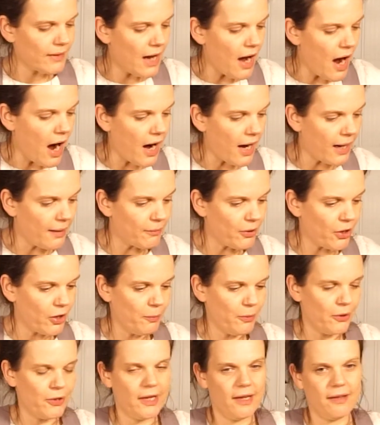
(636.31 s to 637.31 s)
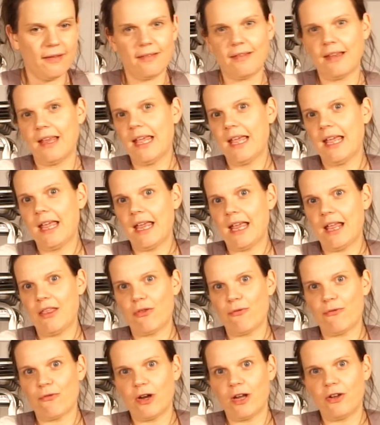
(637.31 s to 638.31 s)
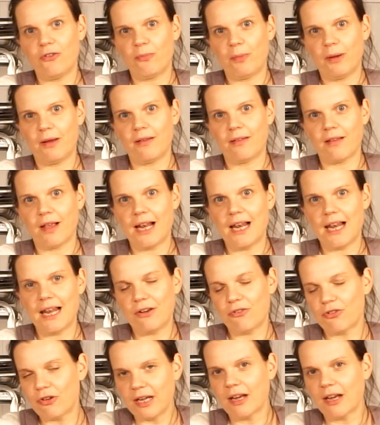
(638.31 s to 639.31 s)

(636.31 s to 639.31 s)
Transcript: I'm going to put these in the fridge because I literally